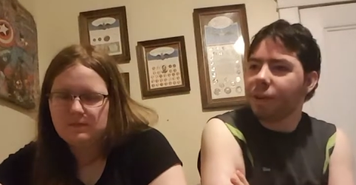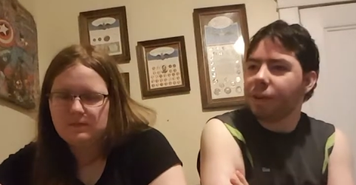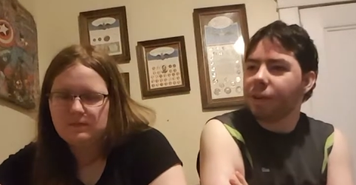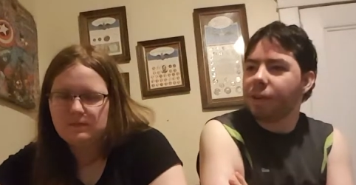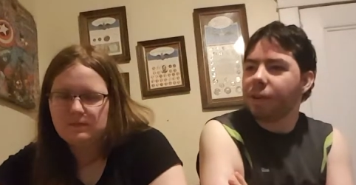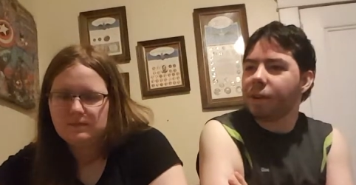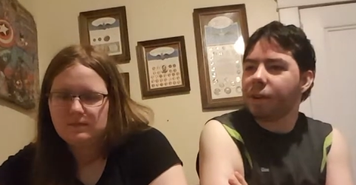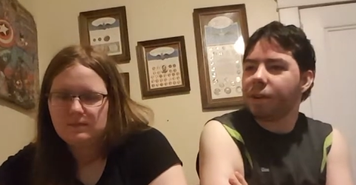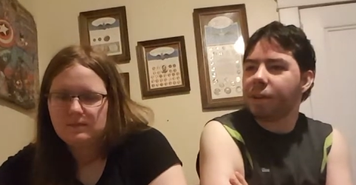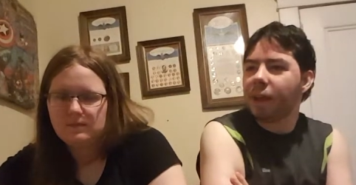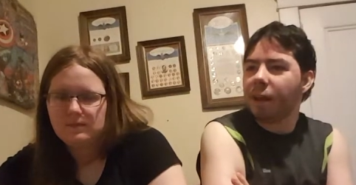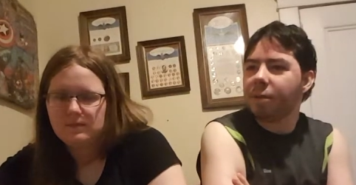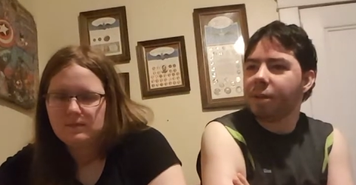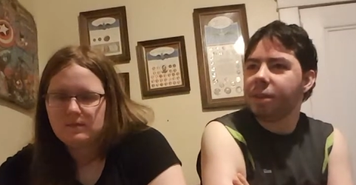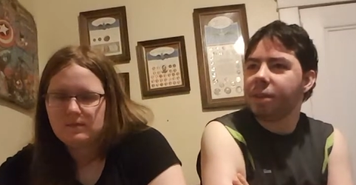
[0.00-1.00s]
Speaker 1: you're,
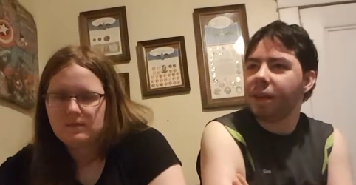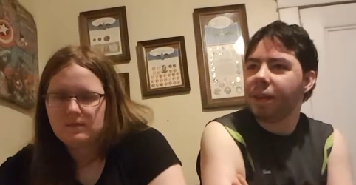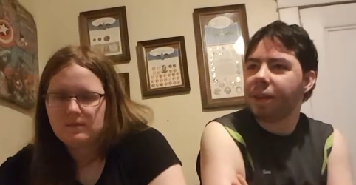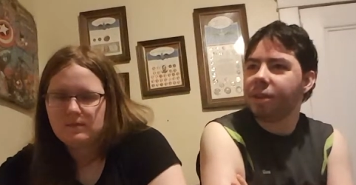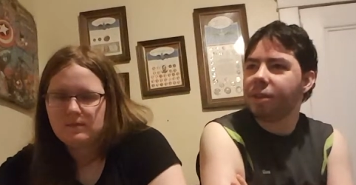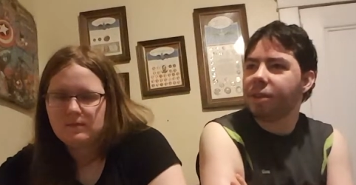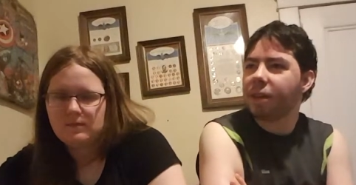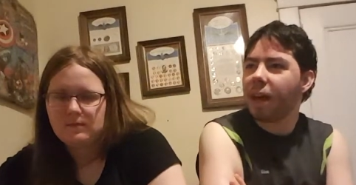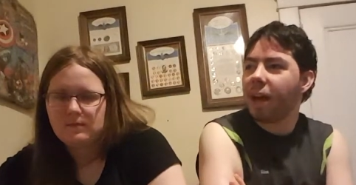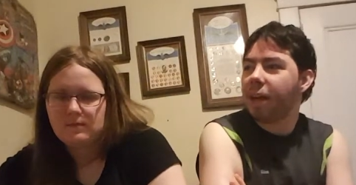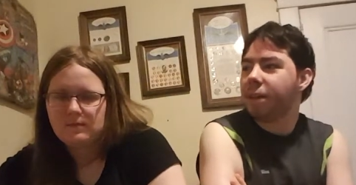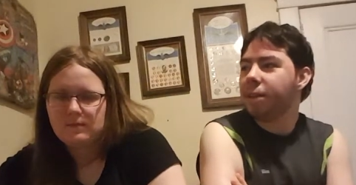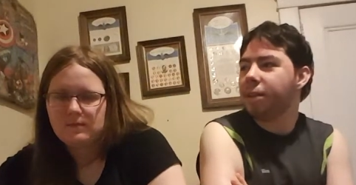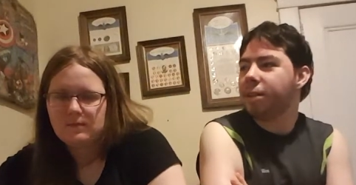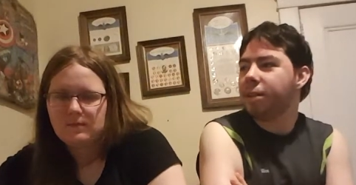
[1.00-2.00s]
I'm going to take your
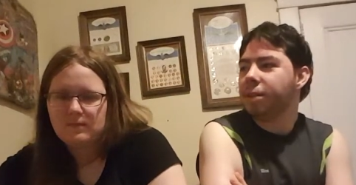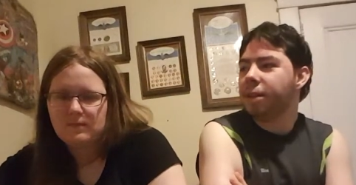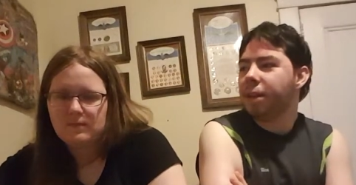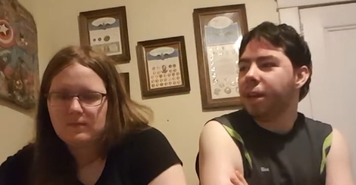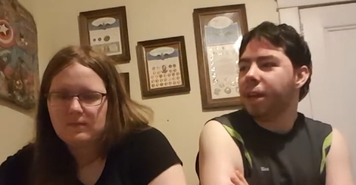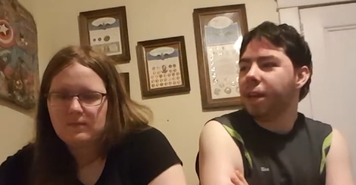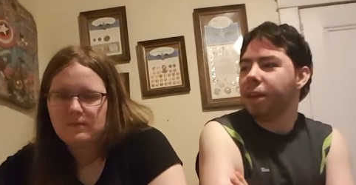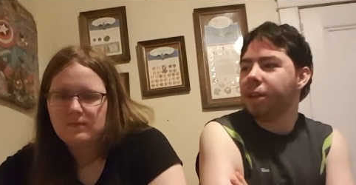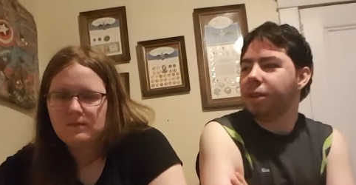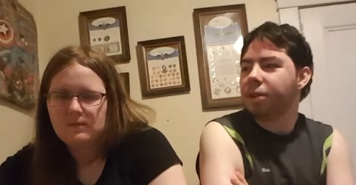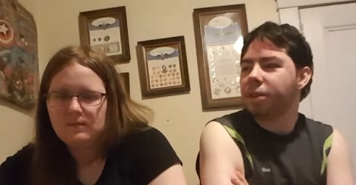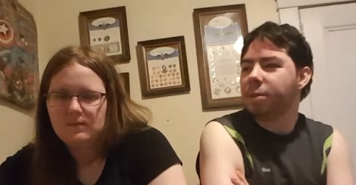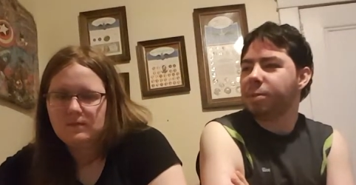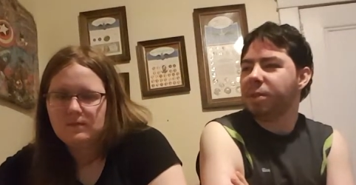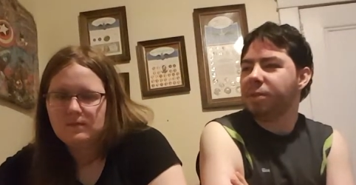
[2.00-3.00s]
title, and
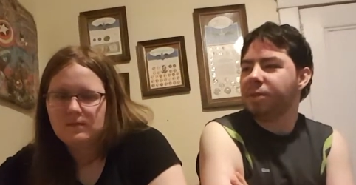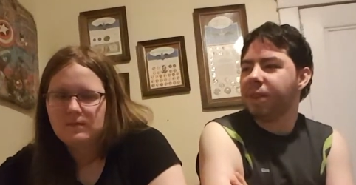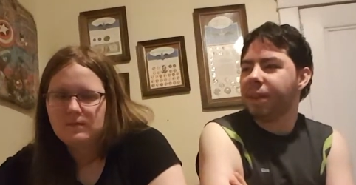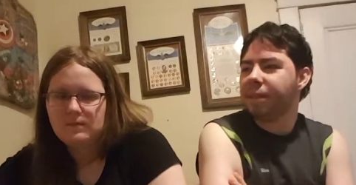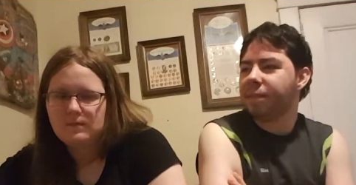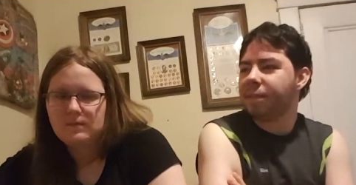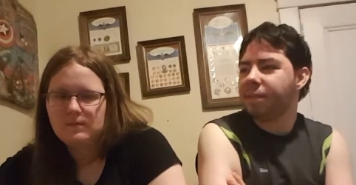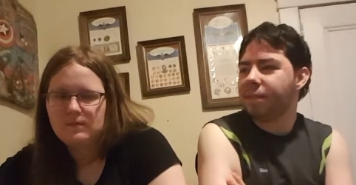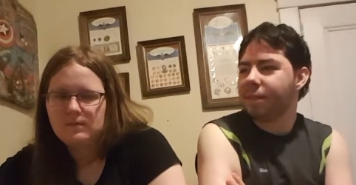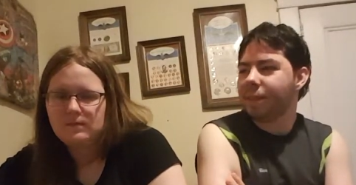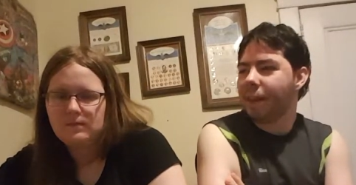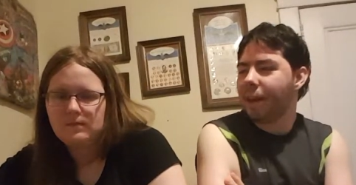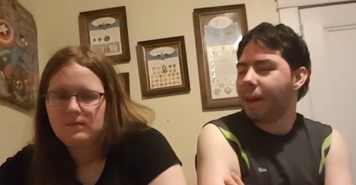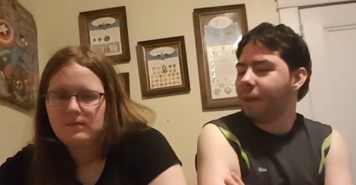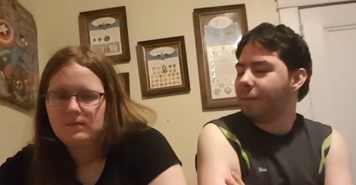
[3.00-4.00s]
you're going to be faced
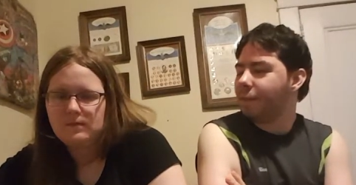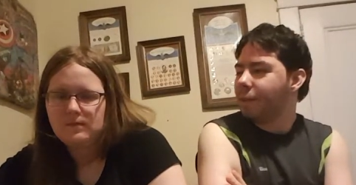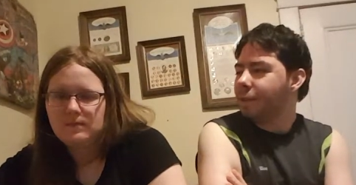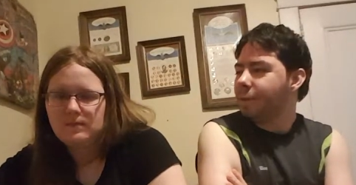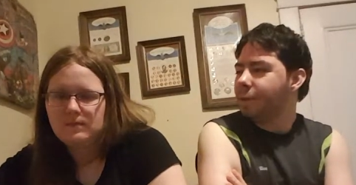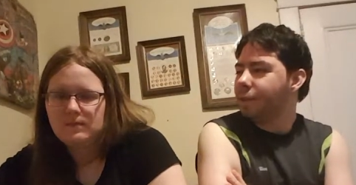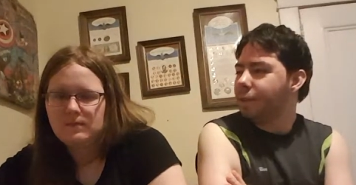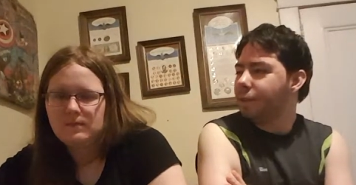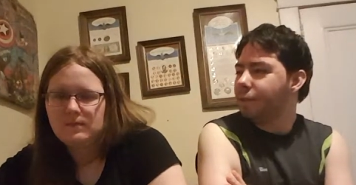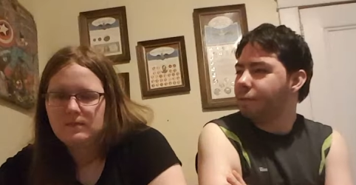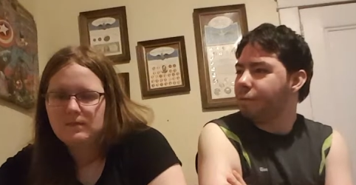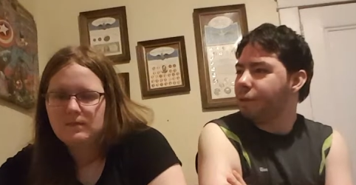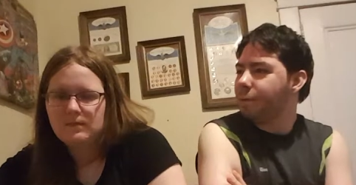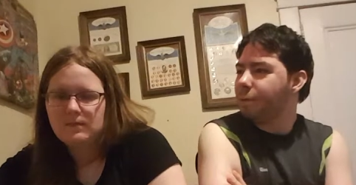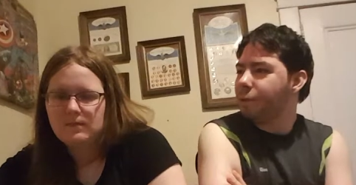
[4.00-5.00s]
down with the
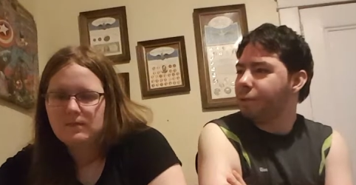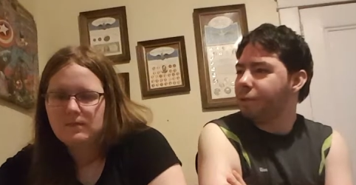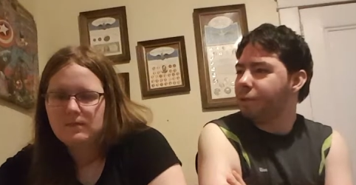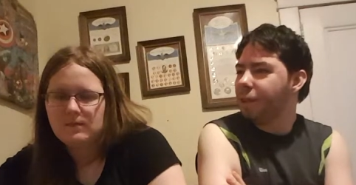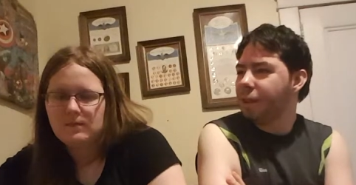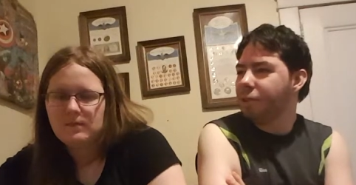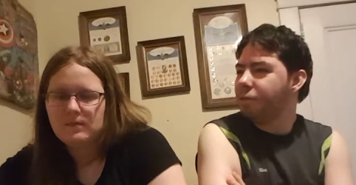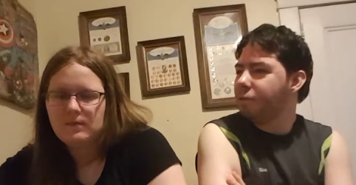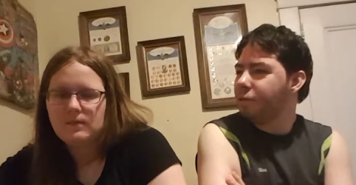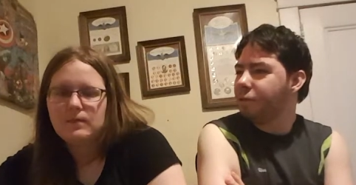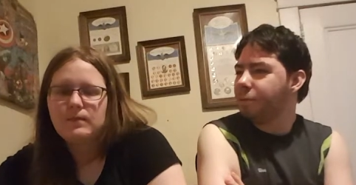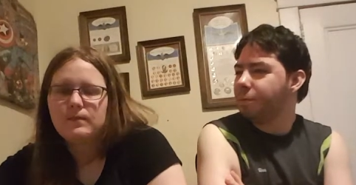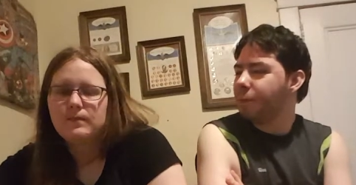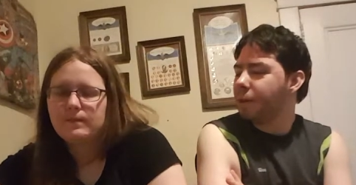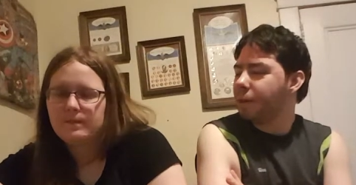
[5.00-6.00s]
three most
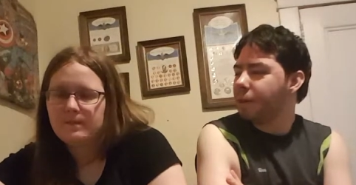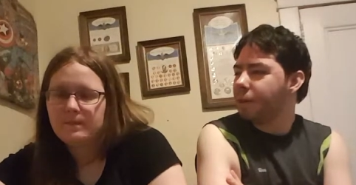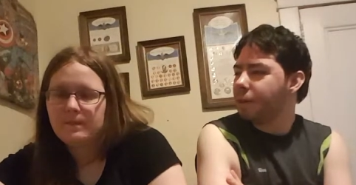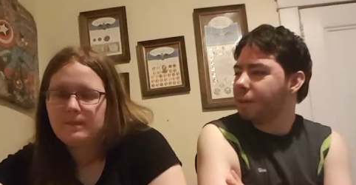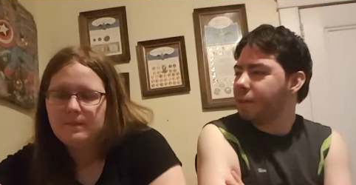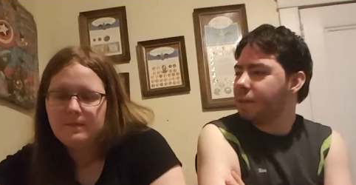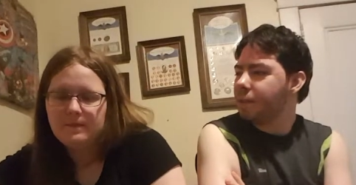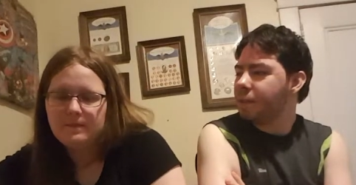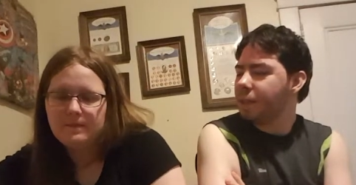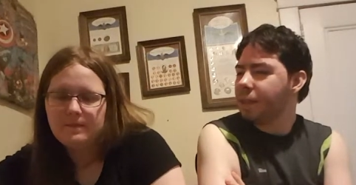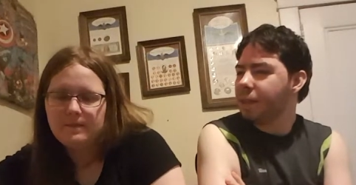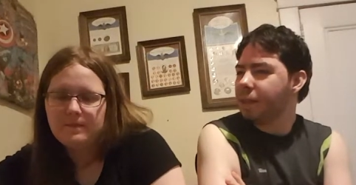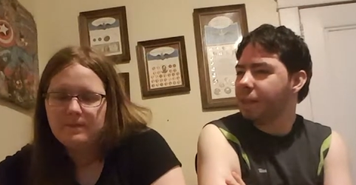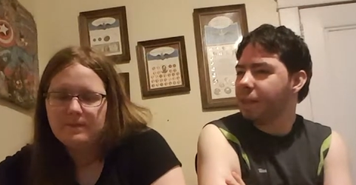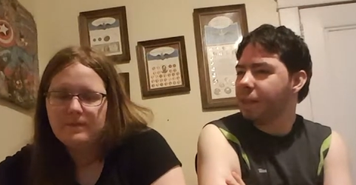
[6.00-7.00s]
dangerous words,
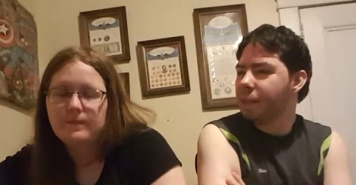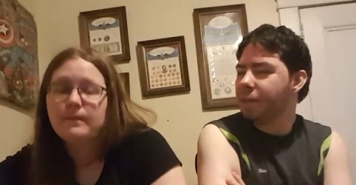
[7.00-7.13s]
and the,